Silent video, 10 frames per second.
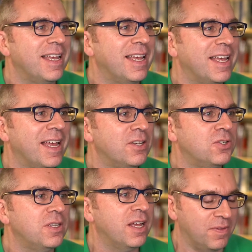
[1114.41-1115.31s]
I
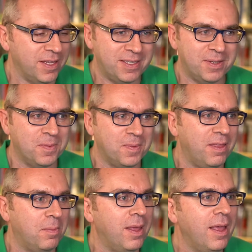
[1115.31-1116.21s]
should have this
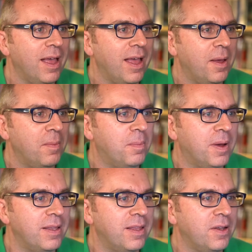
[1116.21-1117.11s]
with me.
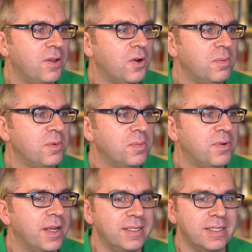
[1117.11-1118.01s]
But the normal
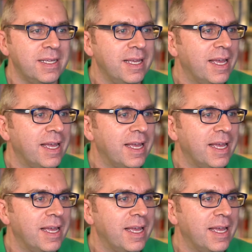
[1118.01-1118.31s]
pricing...